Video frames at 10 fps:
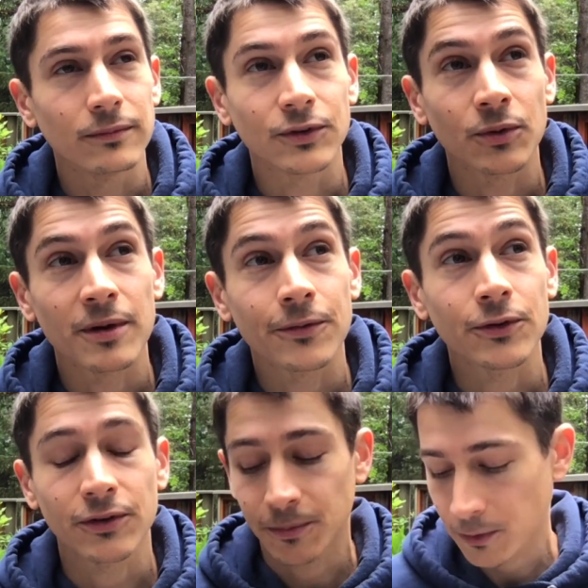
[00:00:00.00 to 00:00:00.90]
So my
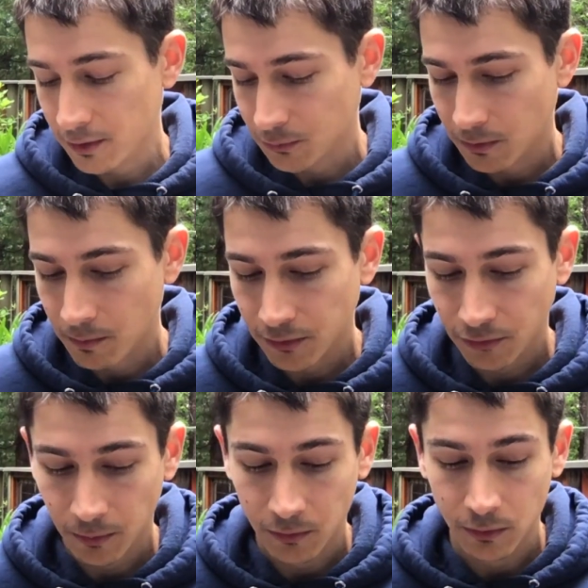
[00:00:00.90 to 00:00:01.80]
first experience with
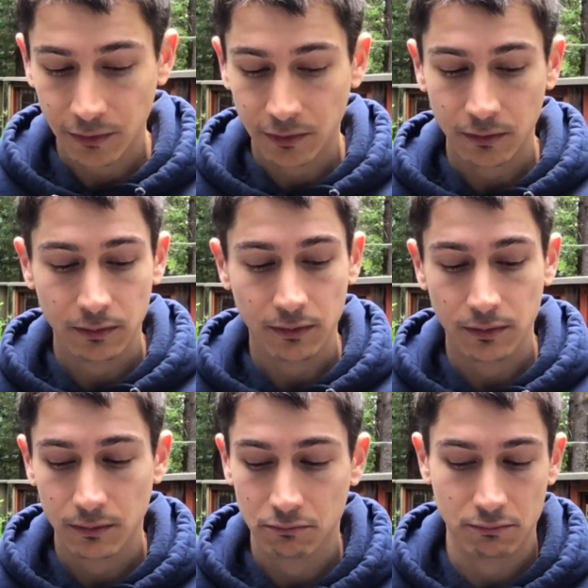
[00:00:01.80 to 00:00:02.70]
mushrooms was,
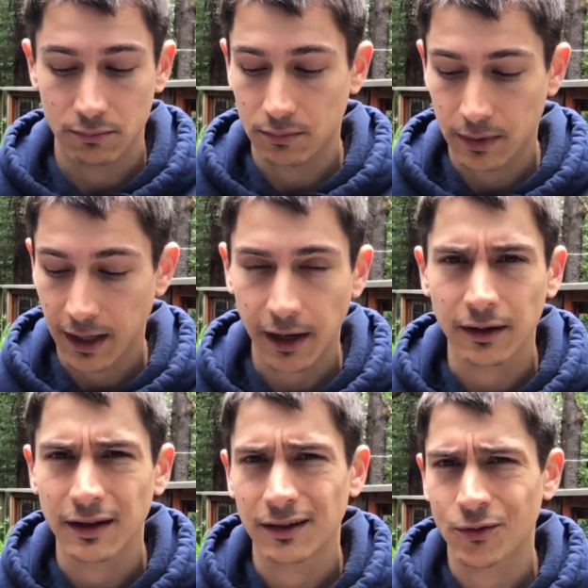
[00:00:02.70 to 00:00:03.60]

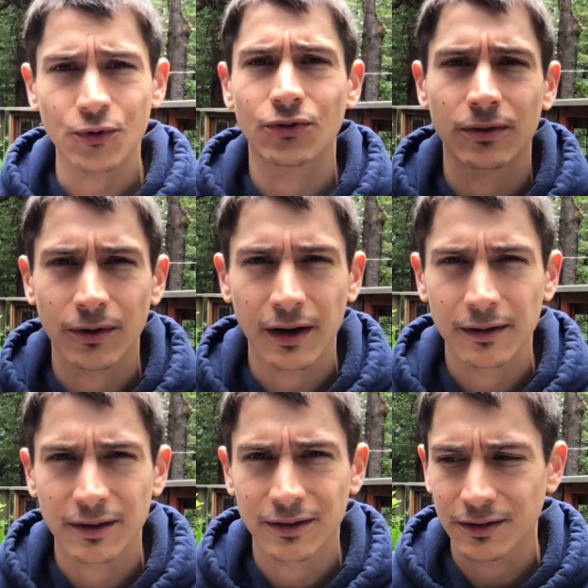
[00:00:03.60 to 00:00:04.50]
again, crucial, right?
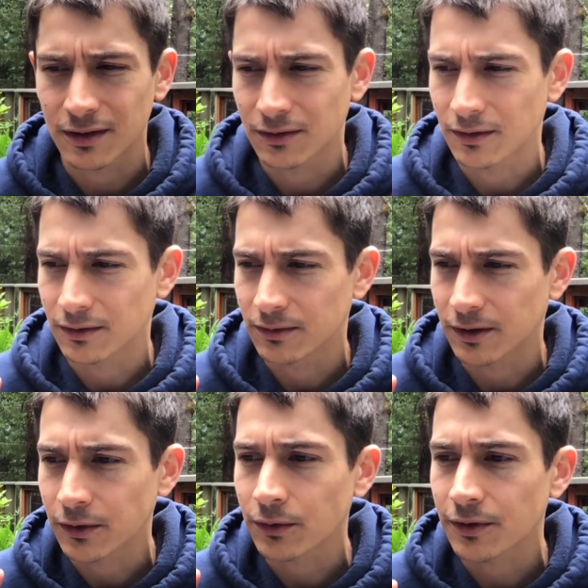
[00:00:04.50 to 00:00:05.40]
It's
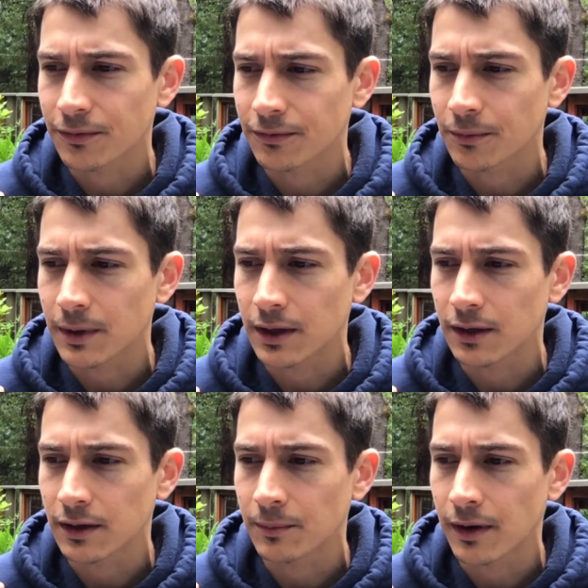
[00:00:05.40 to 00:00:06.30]
clearly, for
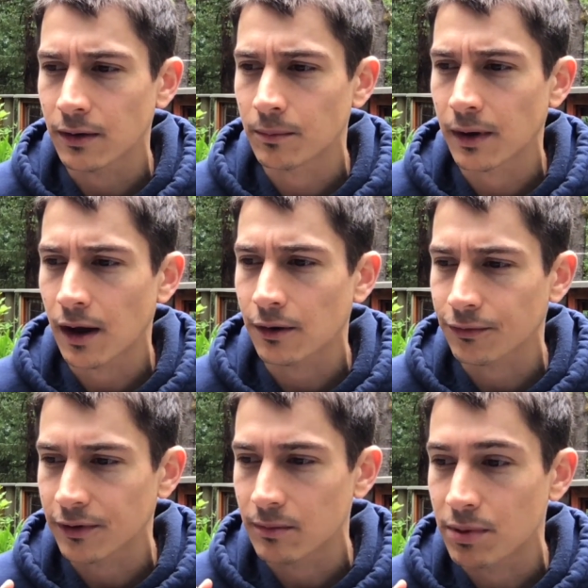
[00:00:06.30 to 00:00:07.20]
me, in my own
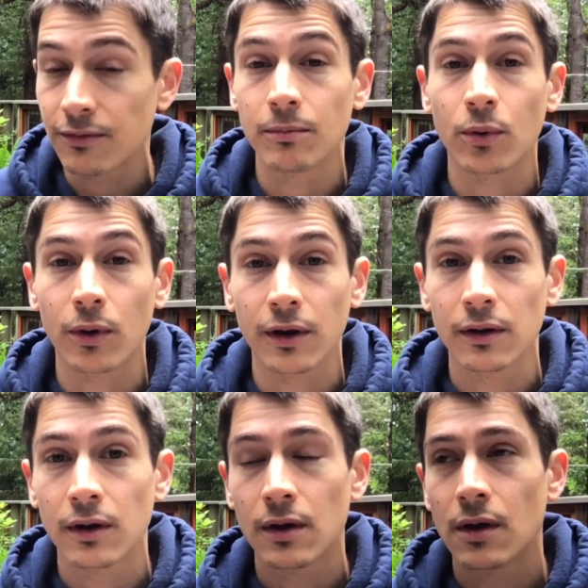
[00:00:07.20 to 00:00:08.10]
biography, a pivot point.
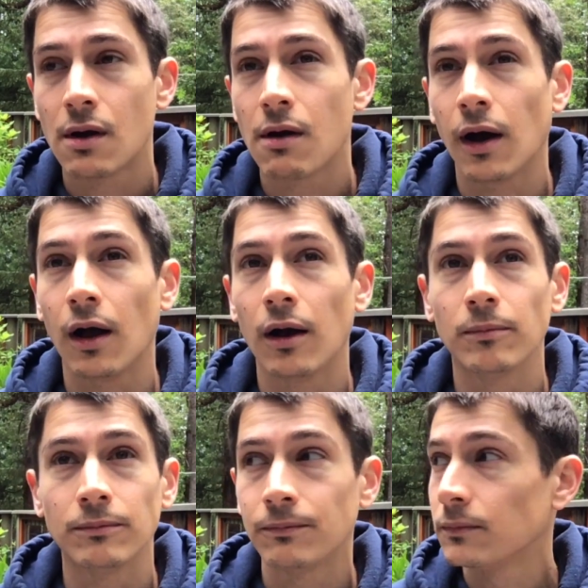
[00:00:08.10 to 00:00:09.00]

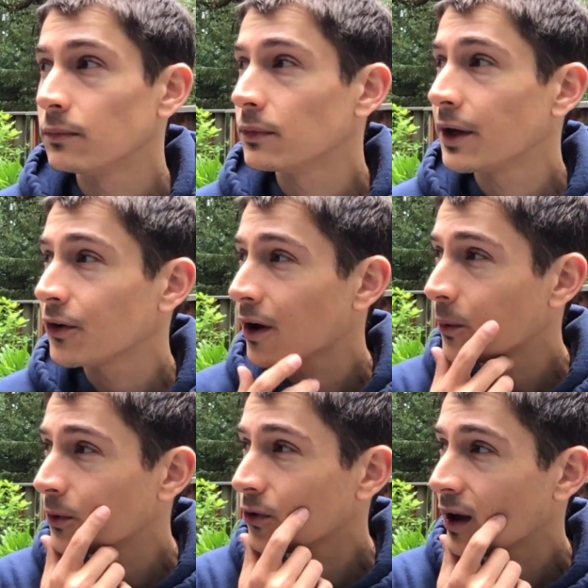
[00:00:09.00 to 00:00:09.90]
Later, I
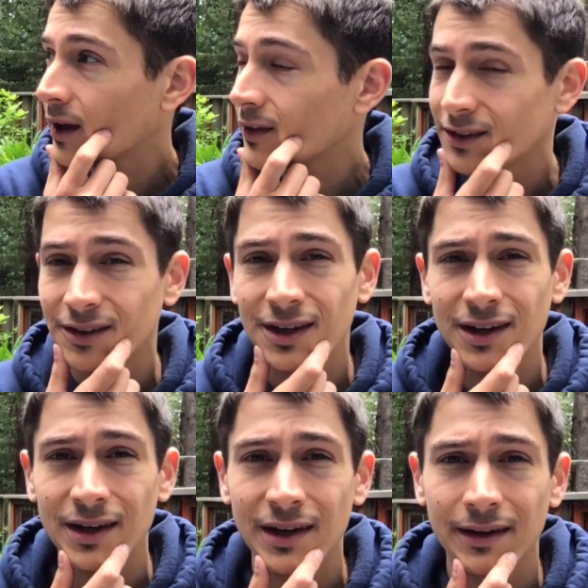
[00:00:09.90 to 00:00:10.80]
would try
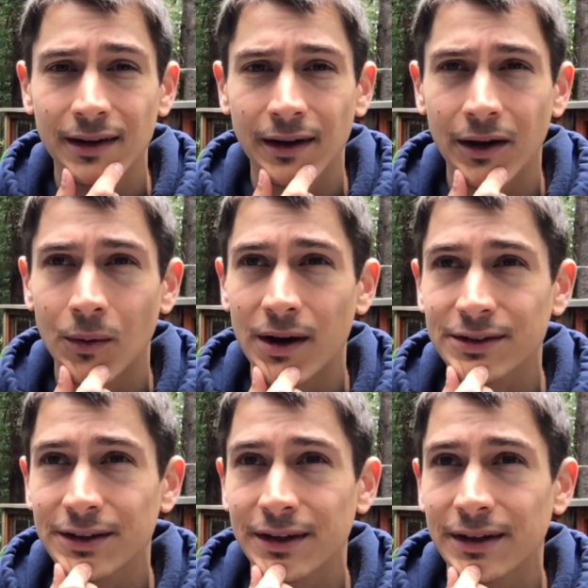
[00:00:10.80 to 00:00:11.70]
LSD and
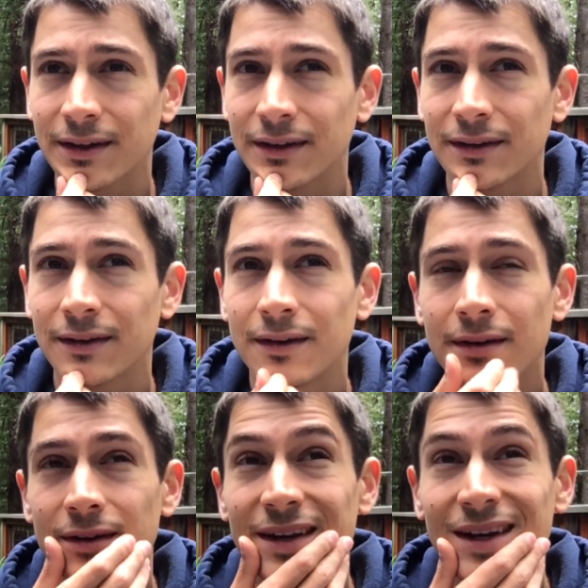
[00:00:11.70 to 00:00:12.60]
ayahuasca and
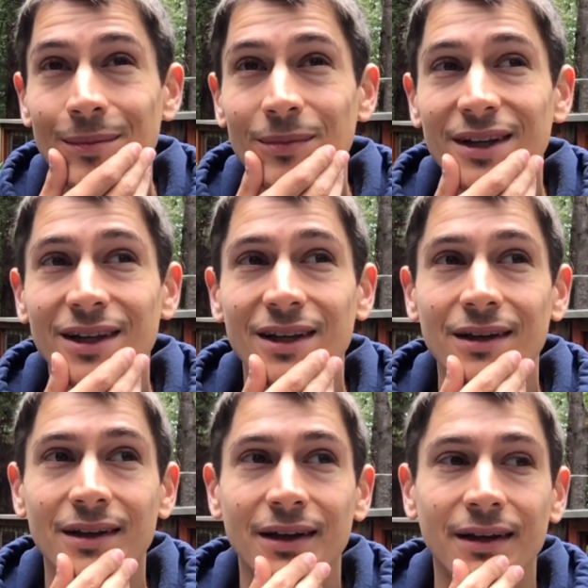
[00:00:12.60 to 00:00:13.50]

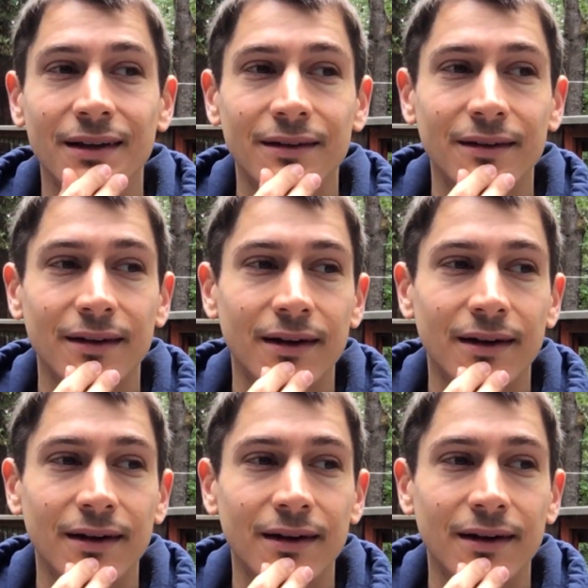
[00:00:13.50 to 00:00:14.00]
DMT, and